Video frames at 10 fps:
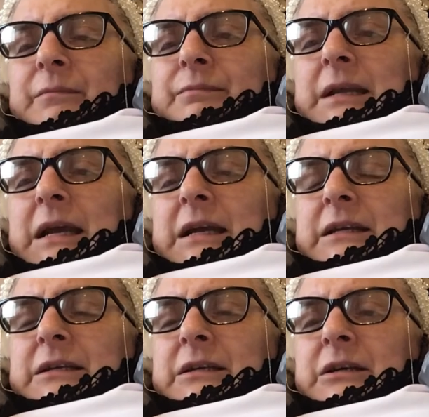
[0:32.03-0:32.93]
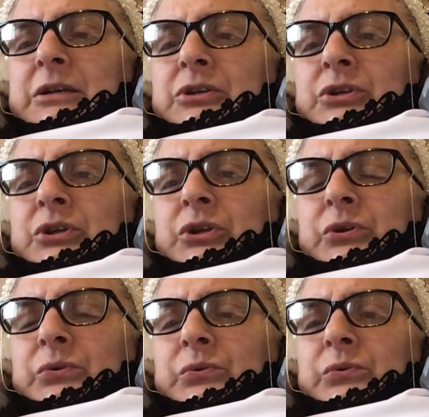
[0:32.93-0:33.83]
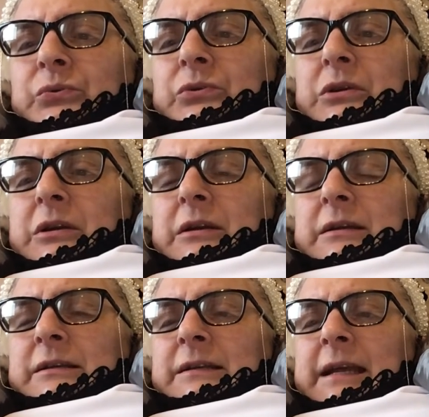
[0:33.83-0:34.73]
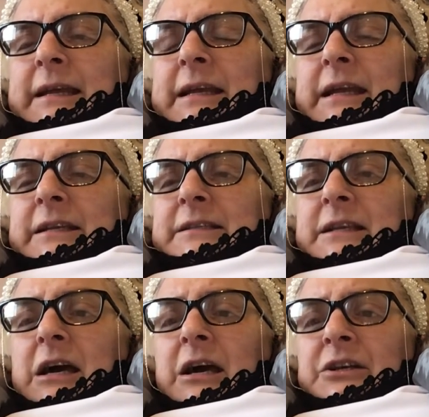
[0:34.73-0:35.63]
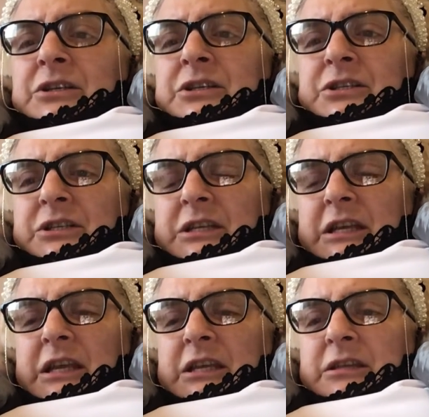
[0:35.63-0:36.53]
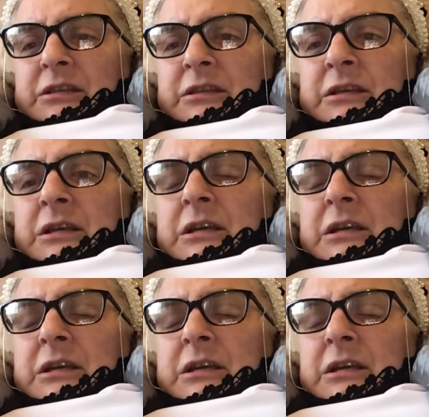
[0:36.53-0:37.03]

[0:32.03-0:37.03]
black new leggings underneath